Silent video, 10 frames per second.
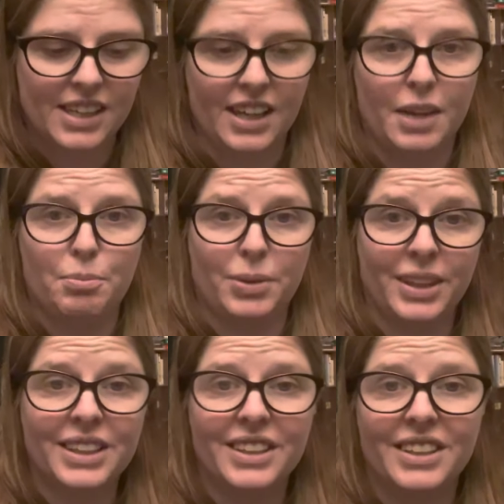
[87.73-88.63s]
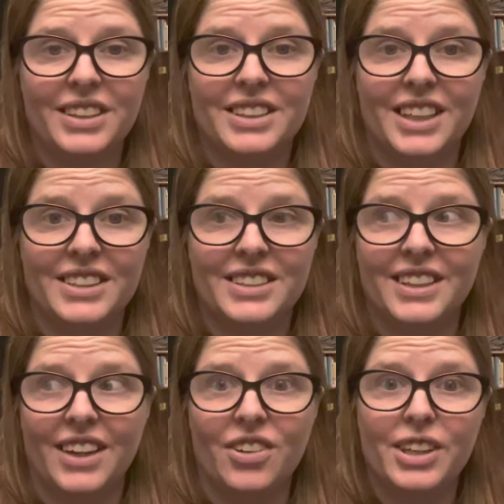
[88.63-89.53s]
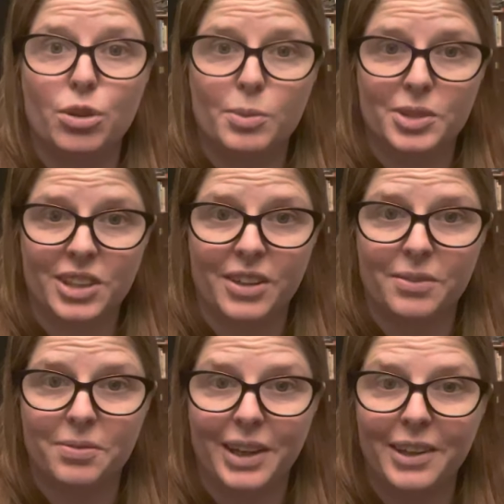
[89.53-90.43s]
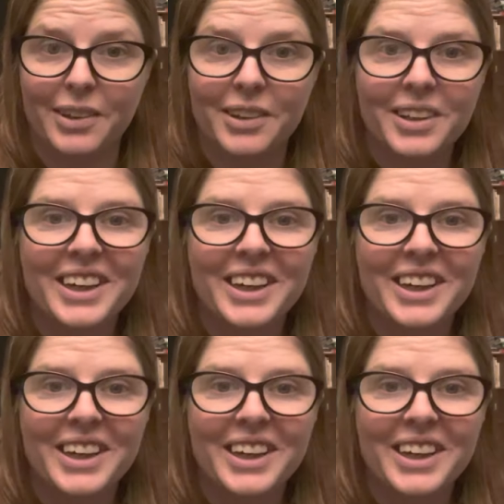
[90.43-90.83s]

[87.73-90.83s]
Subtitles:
I plugged it in to test it out and it almost caught on fire.